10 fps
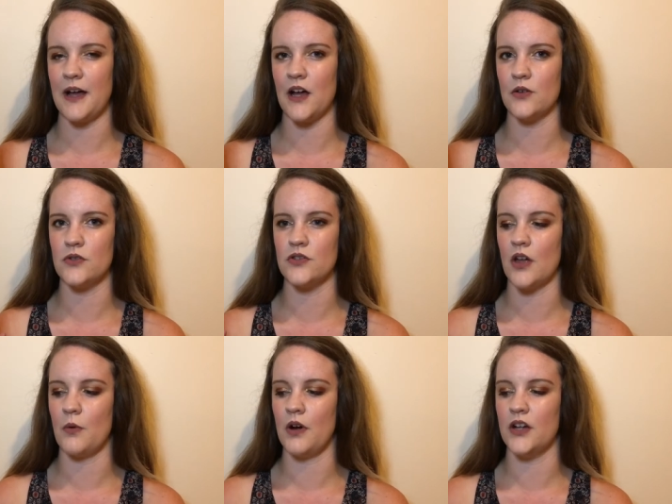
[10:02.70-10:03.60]
pounds,
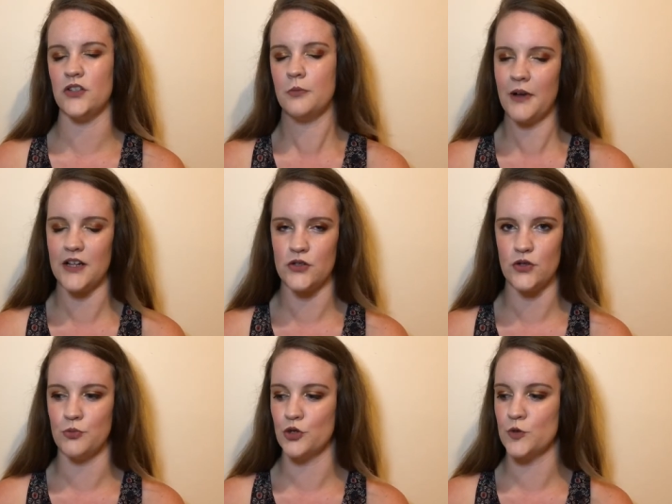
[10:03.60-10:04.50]
so I don't mind
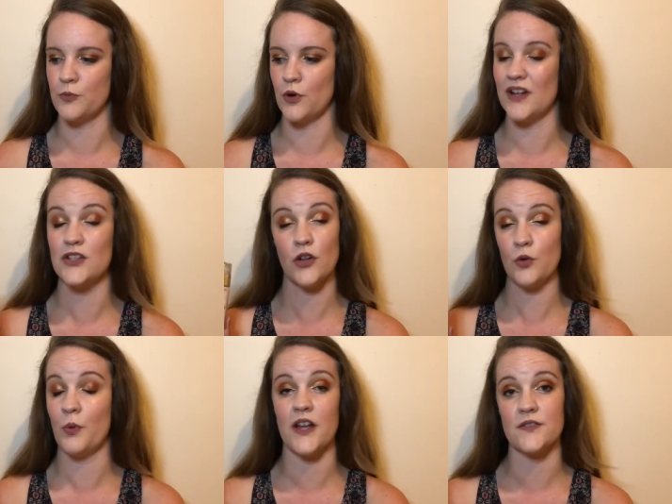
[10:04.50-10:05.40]
too much, but it's not
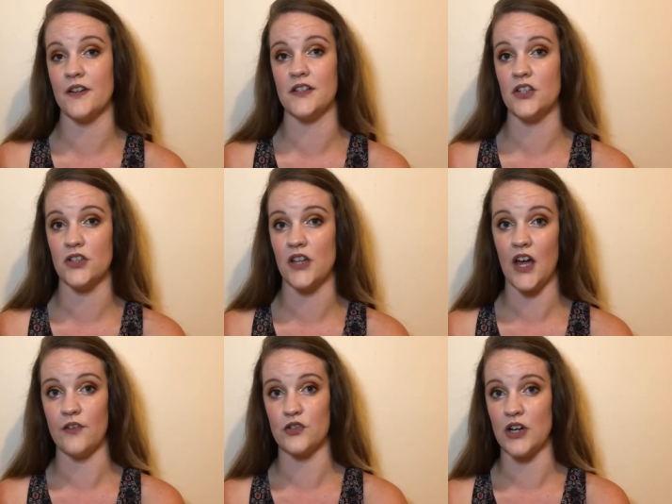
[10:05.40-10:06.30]
the worst foundation
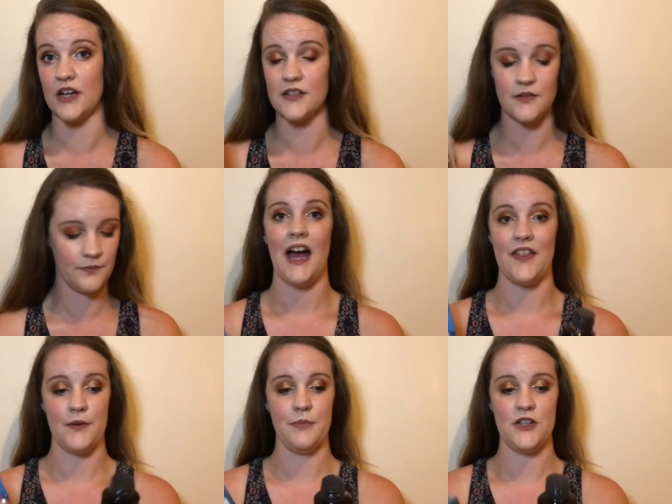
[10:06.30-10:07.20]
that I've tried.
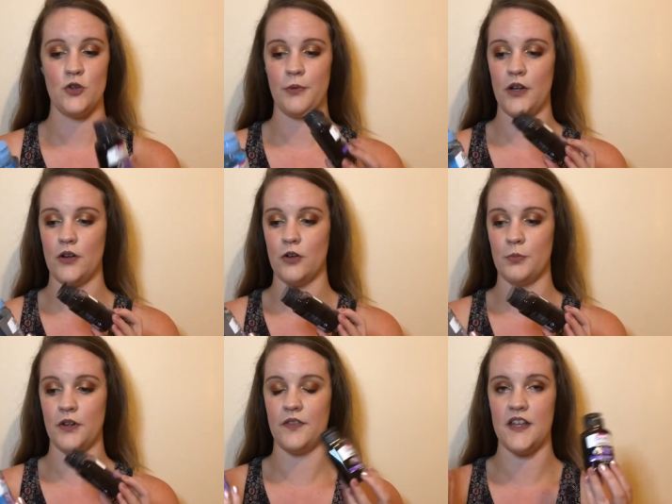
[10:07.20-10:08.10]
I then picked up a
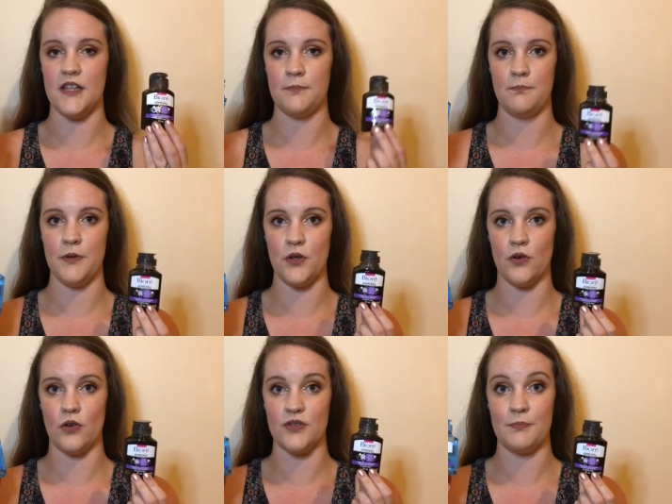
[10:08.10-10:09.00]
couple of these
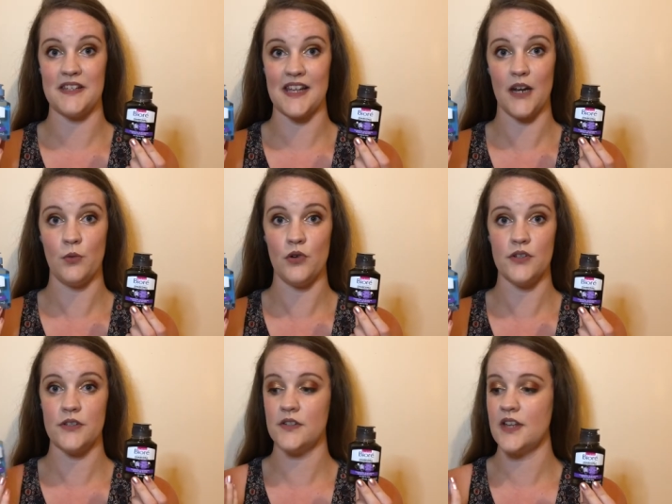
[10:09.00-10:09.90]
Biore micellar
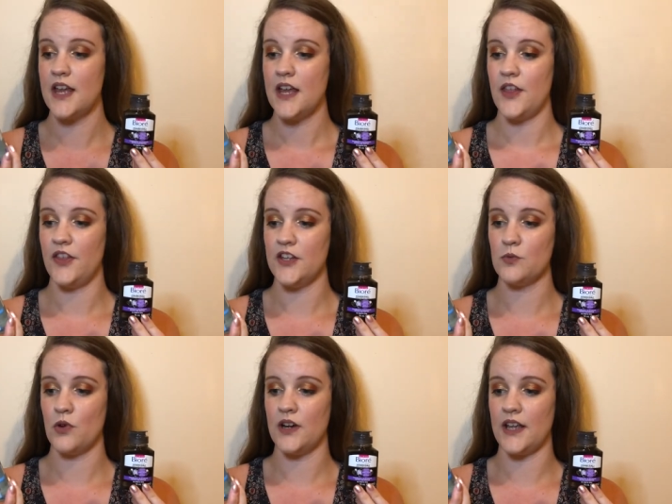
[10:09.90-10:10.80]
waters.
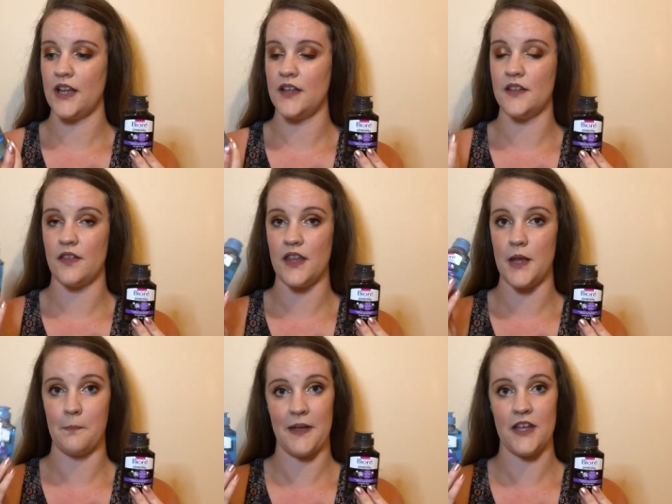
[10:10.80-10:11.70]
This one is
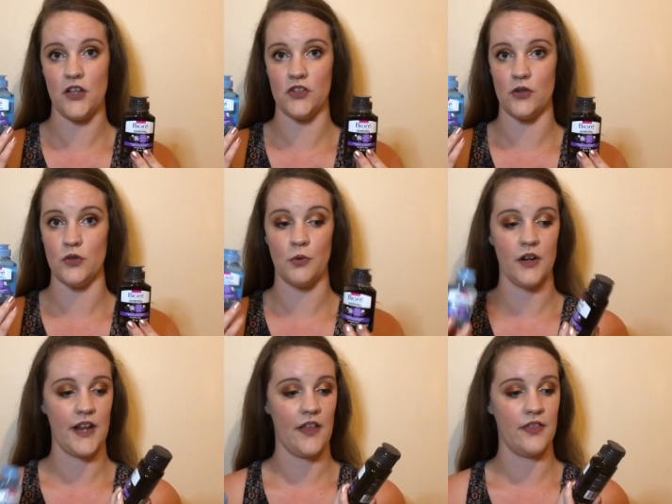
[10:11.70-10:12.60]
the baking soda
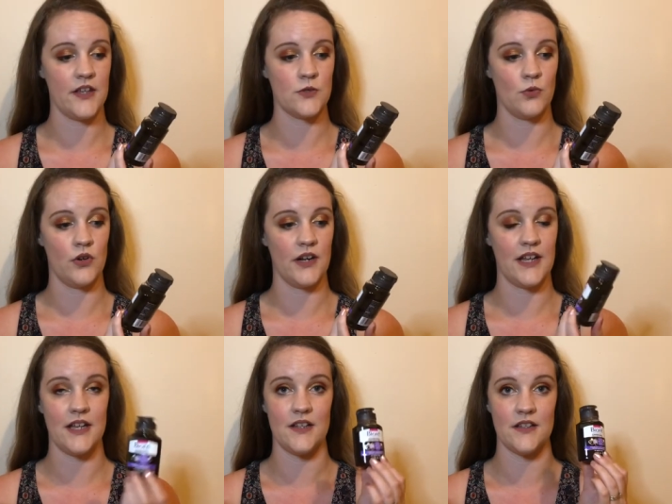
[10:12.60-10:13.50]
one and this one
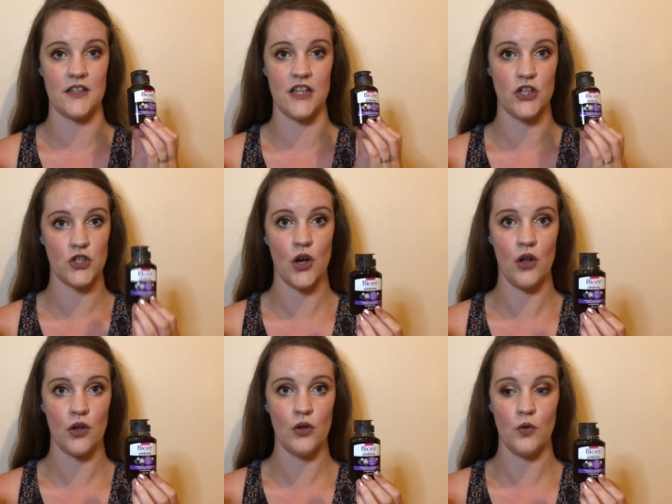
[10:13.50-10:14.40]
is the
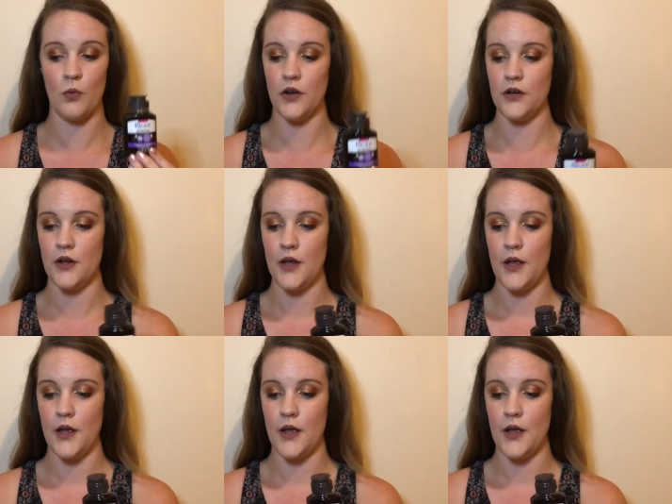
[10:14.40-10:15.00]
charcoal one.